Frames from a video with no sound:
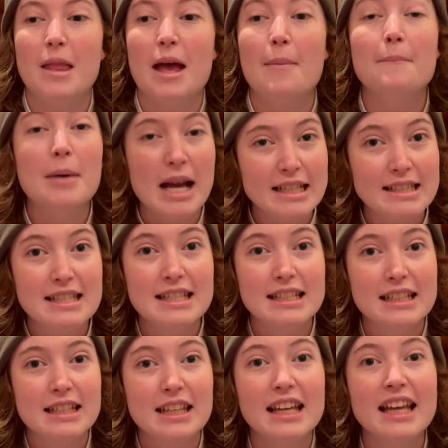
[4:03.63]
But
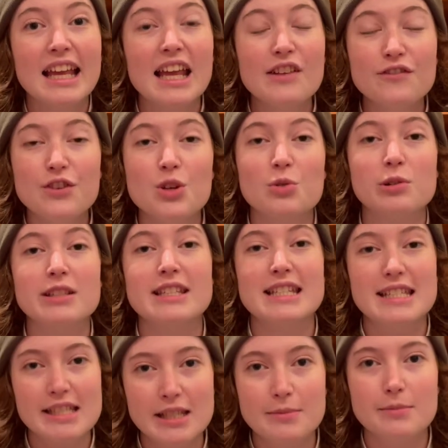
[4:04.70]
if your
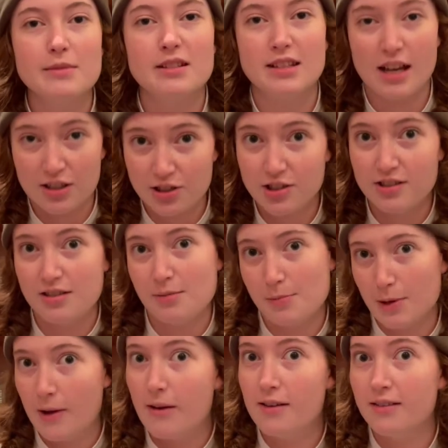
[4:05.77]
team touches the
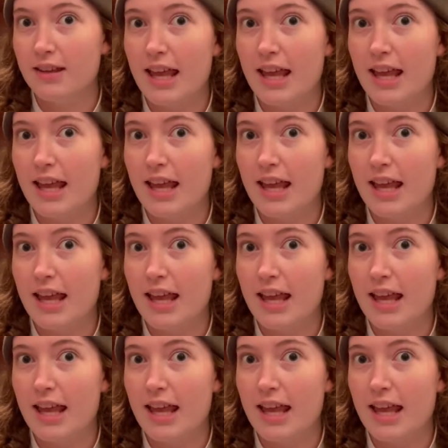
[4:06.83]
ball